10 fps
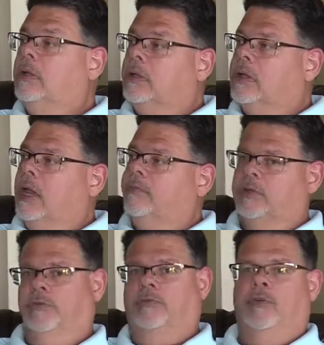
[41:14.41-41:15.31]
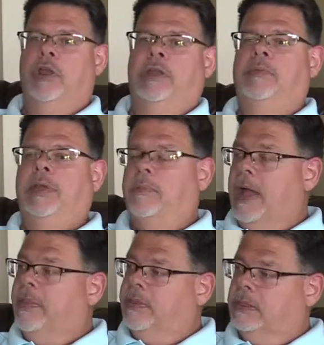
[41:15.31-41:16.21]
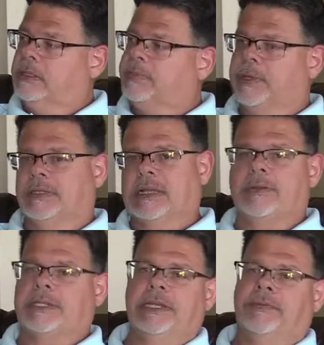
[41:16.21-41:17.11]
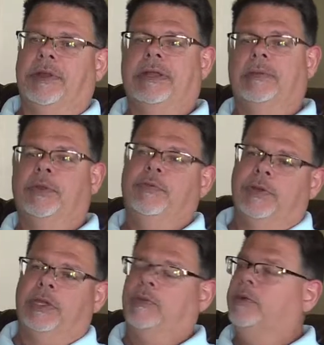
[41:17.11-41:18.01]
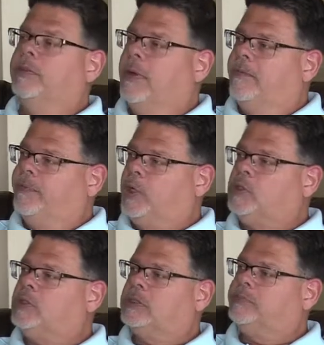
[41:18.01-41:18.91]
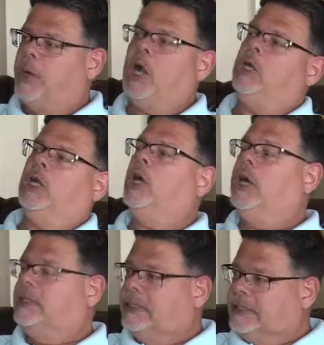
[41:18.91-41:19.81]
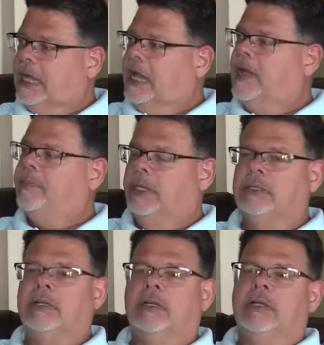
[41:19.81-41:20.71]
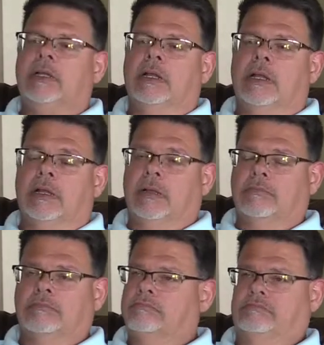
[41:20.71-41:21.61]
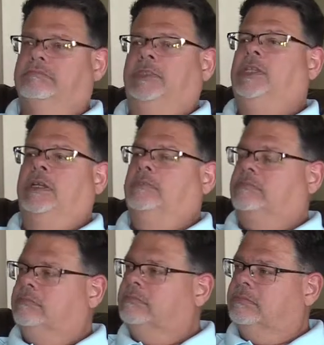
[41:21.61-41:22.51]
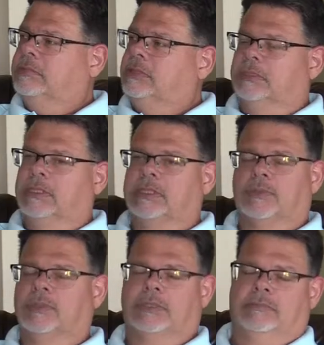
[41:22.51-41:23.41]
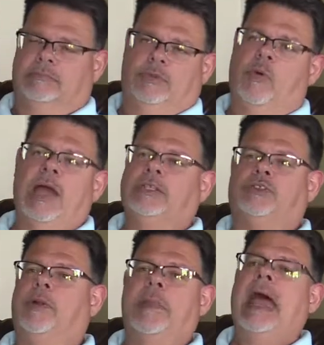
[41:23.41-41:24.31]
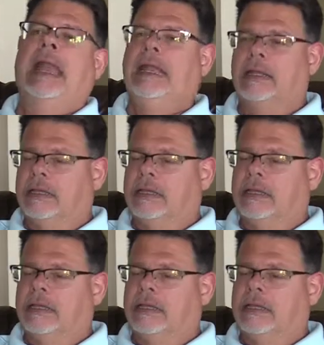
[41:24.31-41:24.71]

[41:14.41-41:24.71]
kind of confronted me about this because I was getting ready to move in with my first partner at the time. And, you know, this was a quite traumatic